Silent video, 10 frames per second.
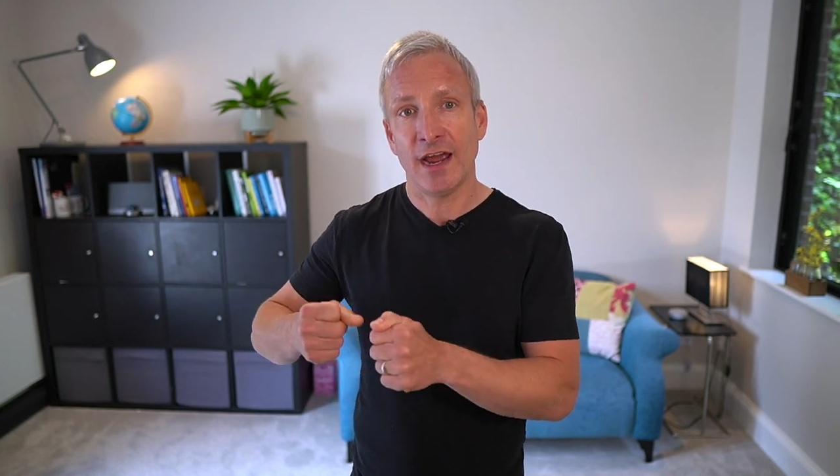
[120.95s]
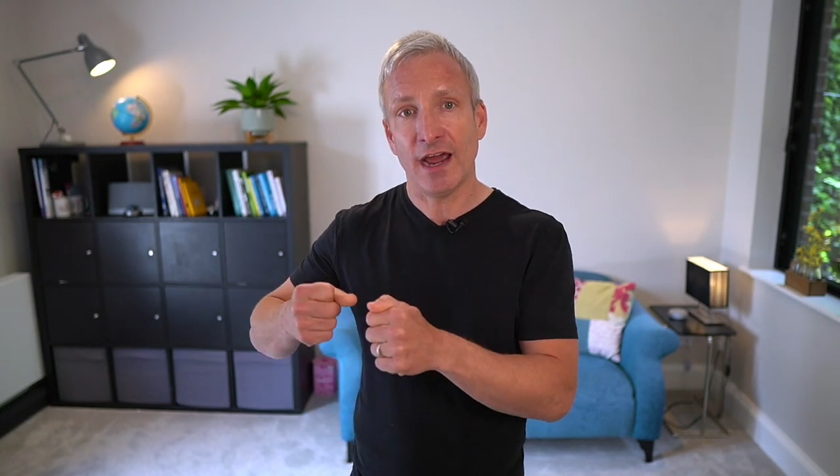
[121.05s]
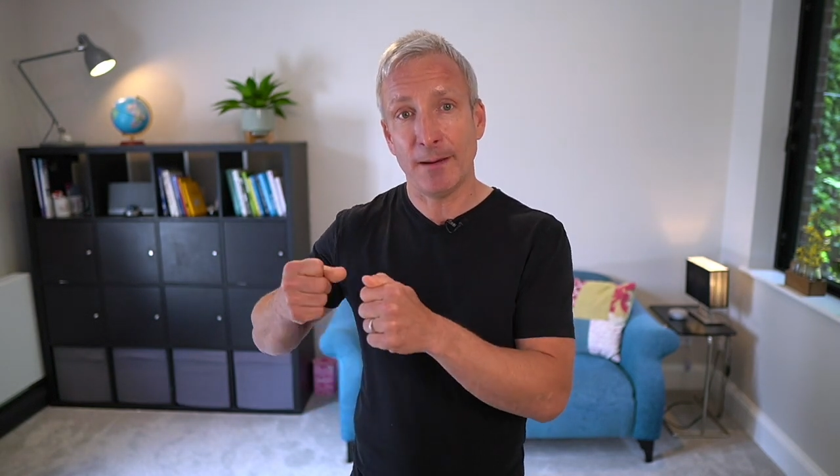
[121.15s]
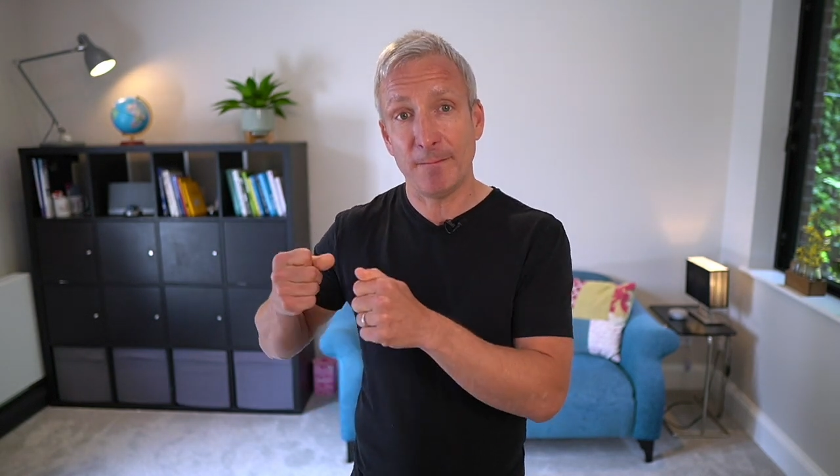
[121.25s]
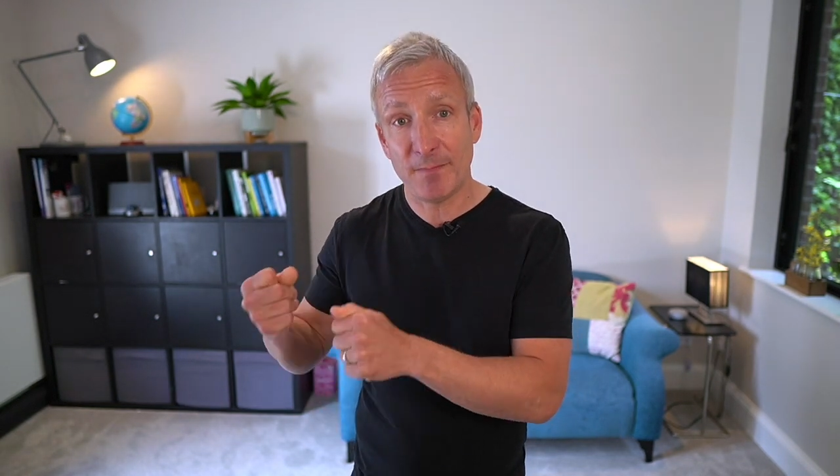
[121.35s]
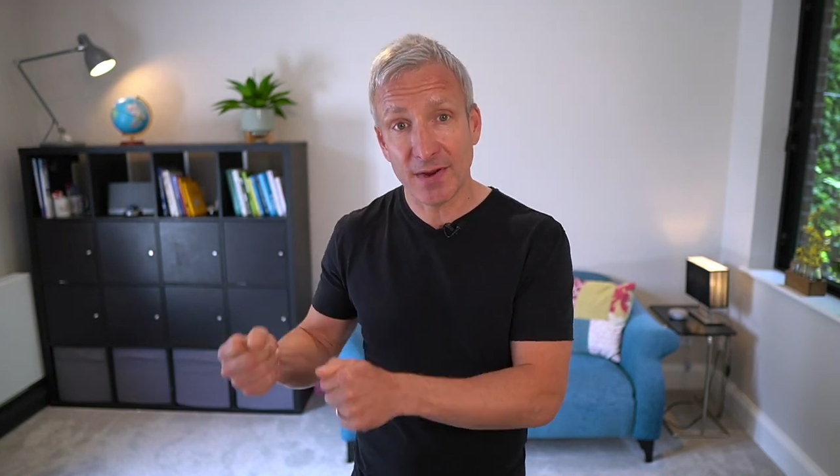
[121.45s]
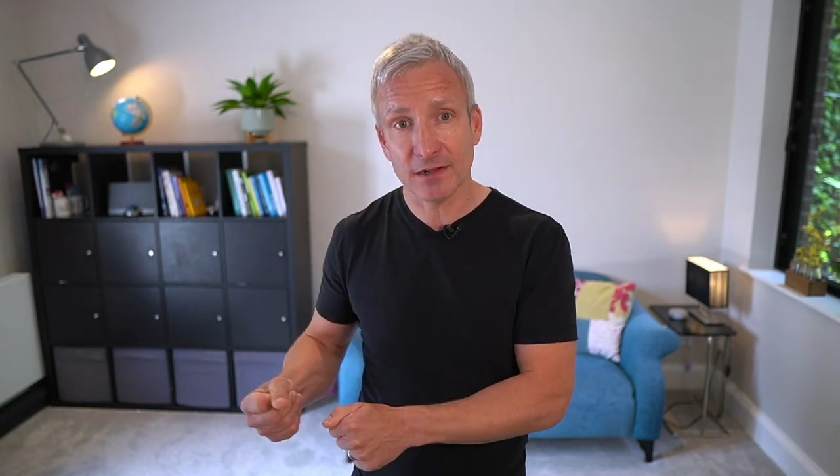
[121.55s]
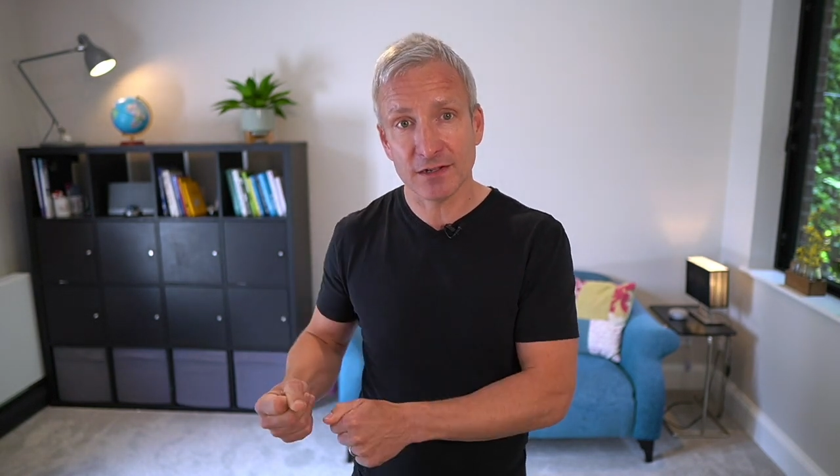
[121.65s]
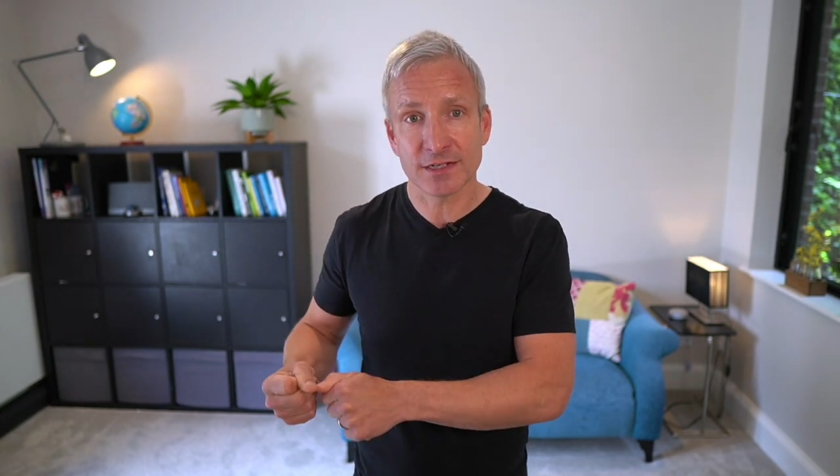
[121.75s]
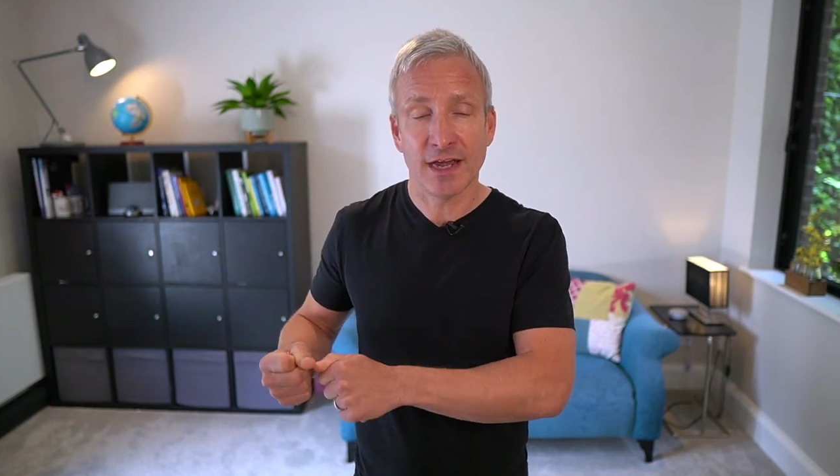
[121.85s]
and
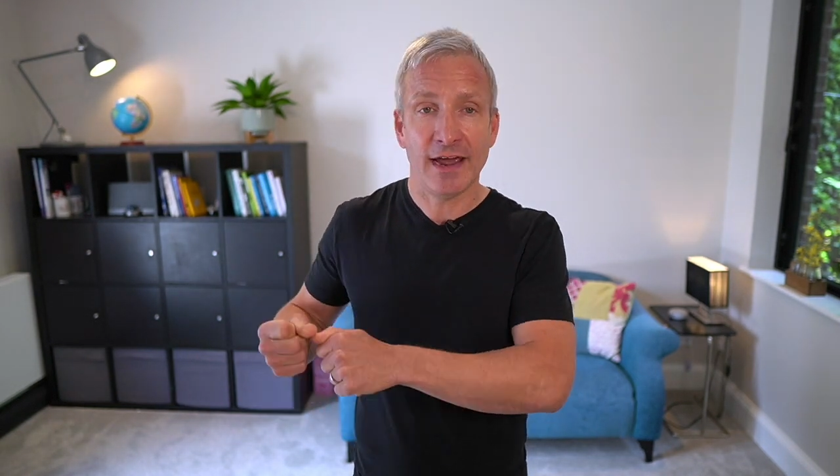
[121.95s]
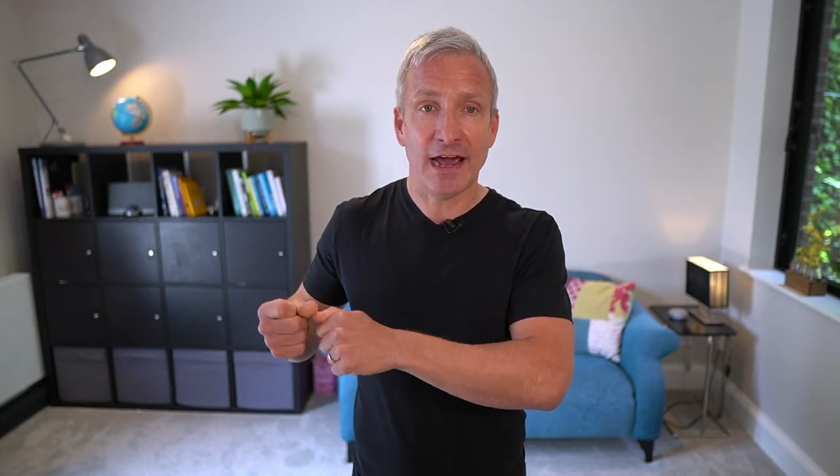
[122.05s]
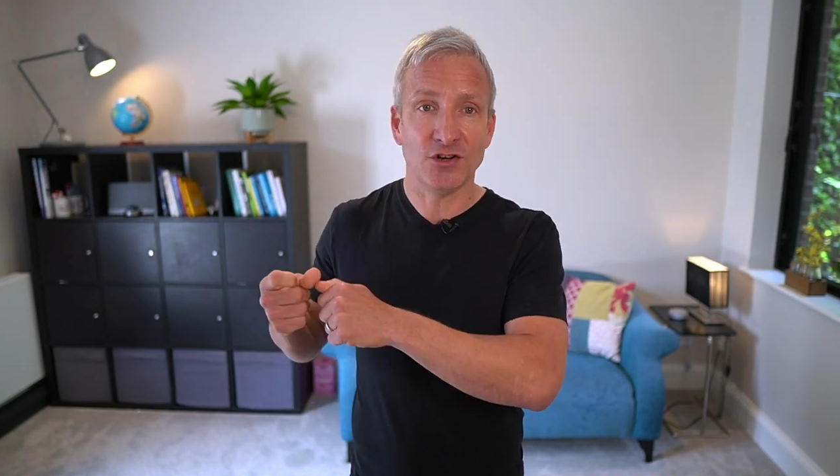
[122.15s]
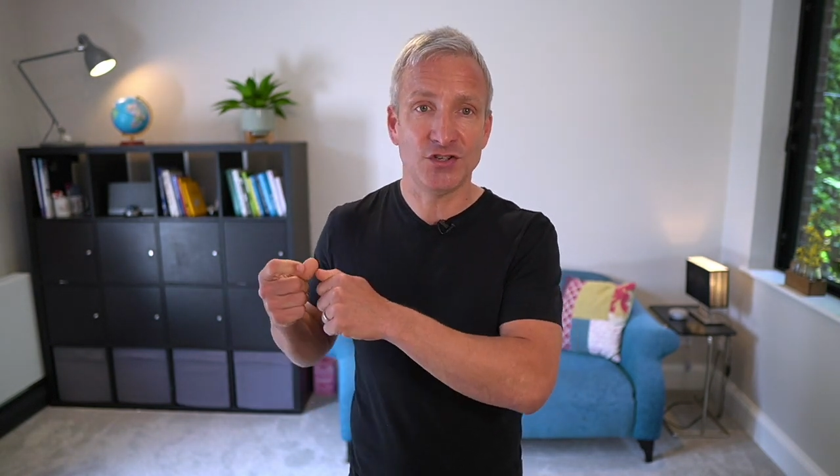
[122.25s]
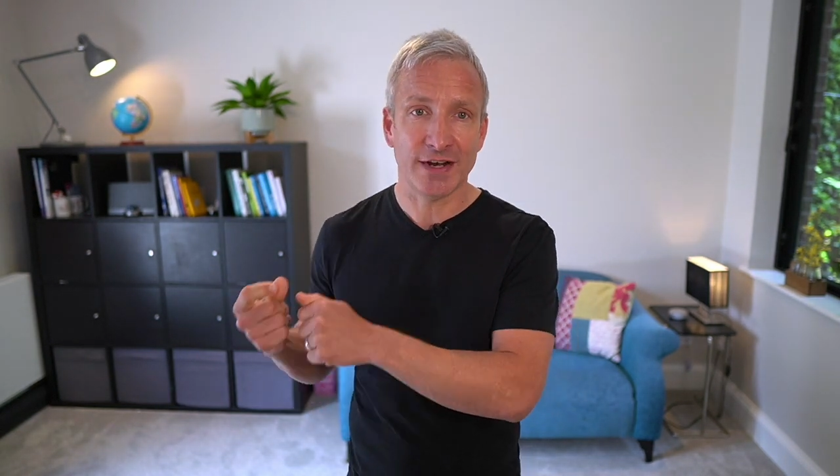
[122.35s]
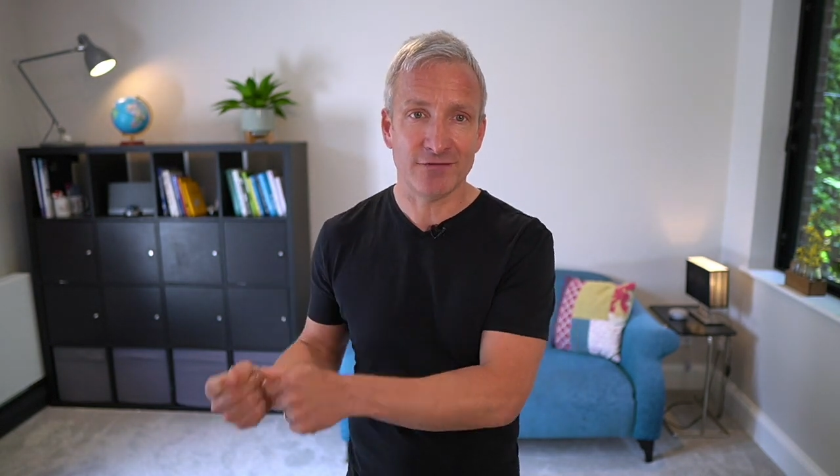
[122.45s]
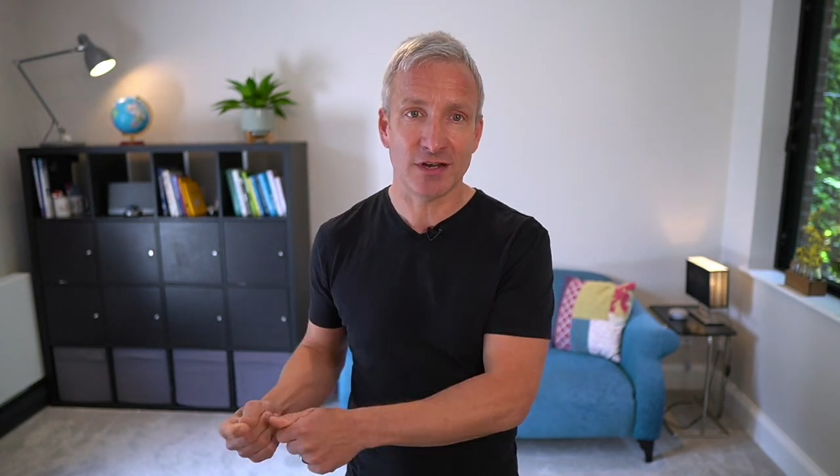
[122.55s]
build our generative